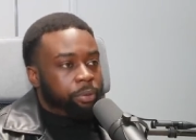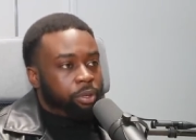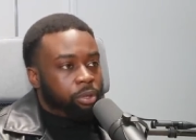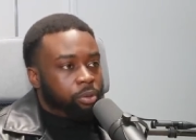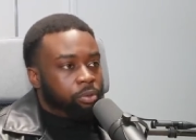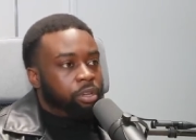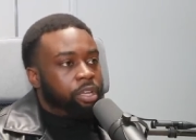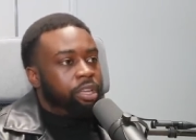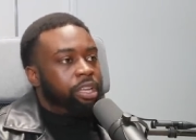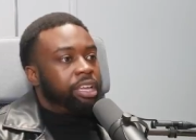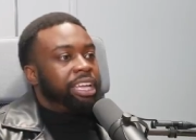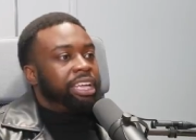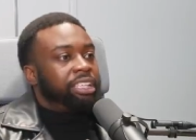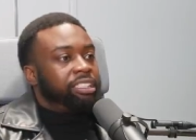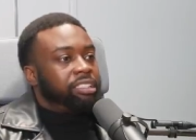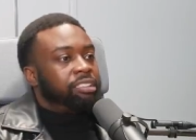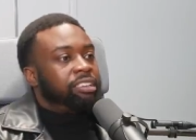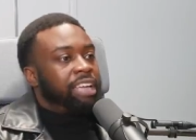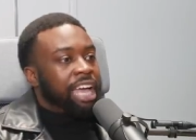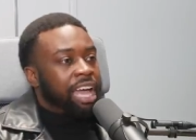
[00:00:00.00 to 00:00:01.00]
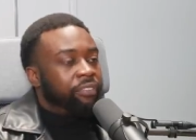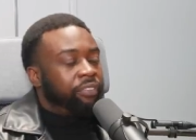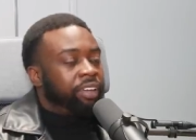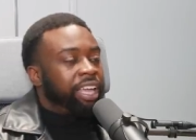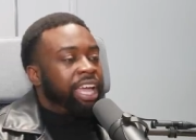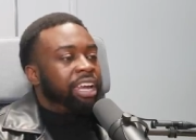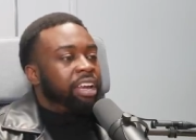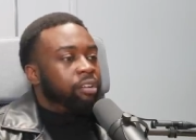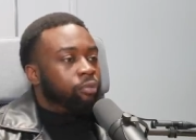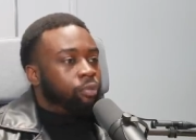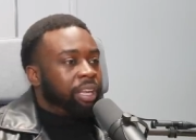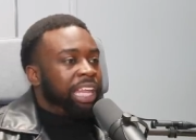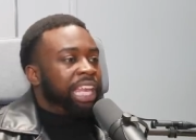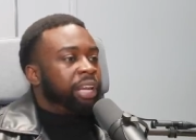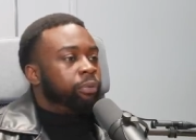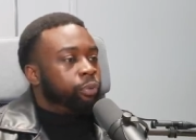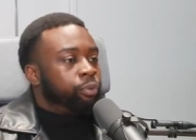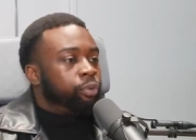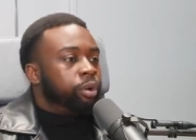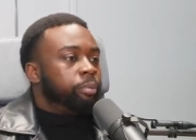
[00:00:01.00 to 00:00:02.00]
you into navigating and
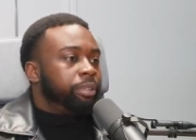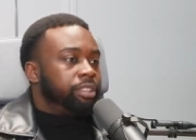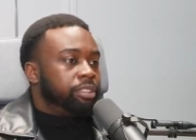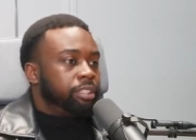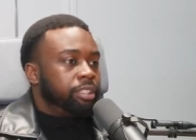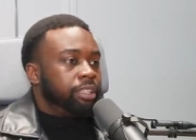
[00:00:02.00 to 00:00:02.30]
relating with women